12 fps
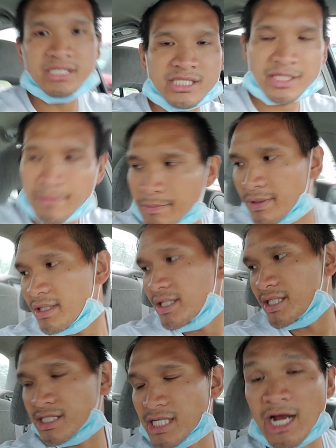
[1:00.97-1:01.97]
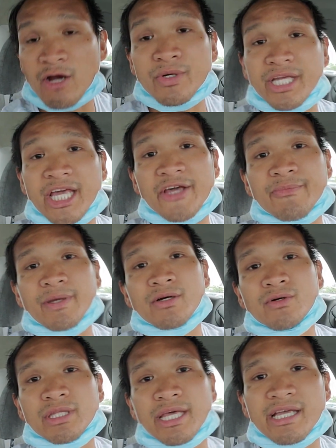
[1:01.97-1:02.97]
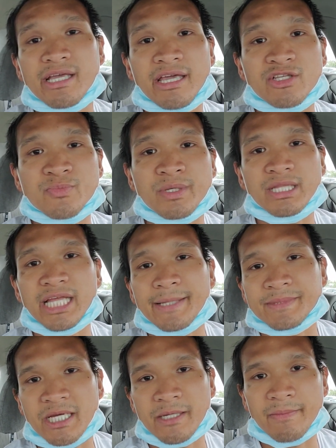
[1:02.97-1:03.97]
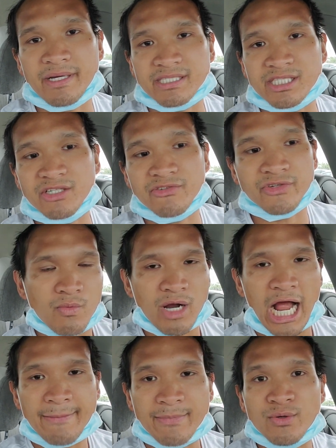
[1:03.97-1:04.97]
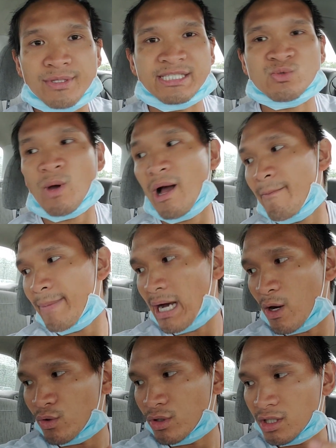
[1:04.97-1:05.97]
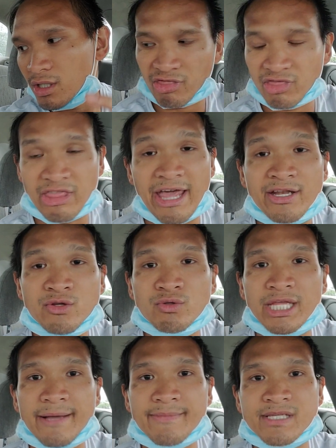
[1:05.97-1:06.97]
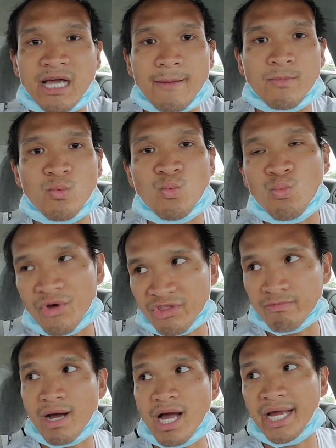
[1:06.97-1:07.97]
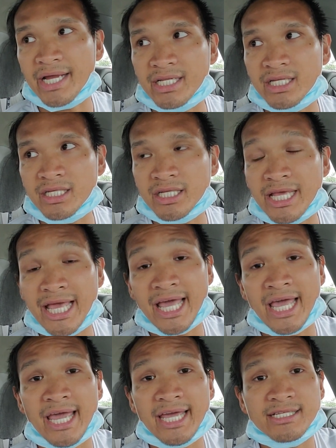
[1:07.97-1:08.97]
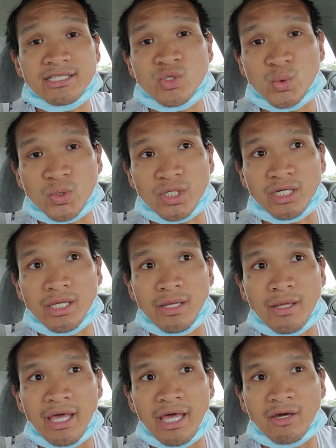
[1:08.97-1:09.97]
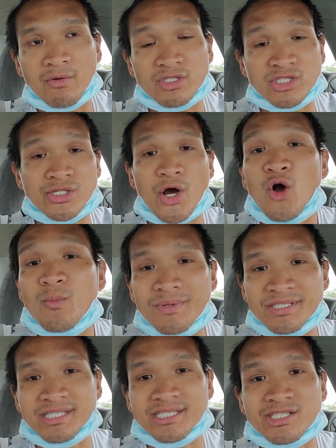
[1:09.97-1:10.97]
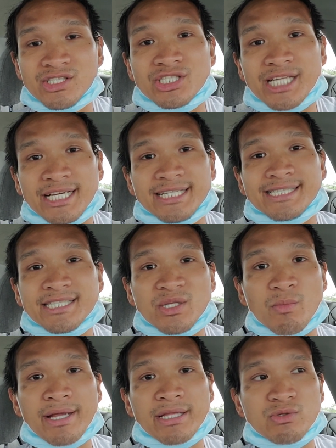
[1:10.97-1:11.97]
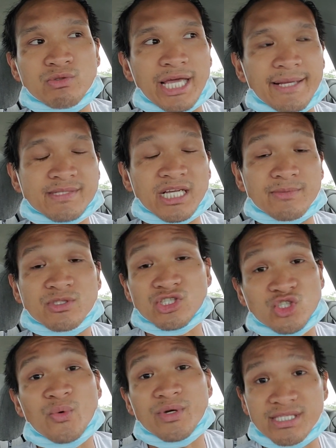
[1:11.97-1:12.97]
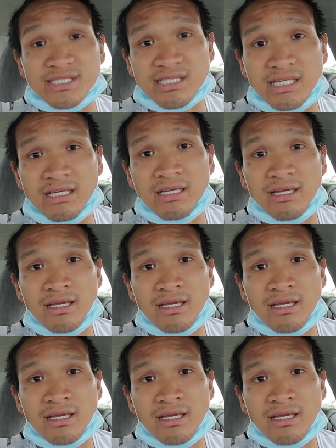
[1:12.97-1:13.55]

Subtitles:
is gonna be is I already have my own HP laptop myself. I'm going to swap out that new laptop with mine, hand it to her. When she opens it, she's not going to see the brand new laptop. She's going to see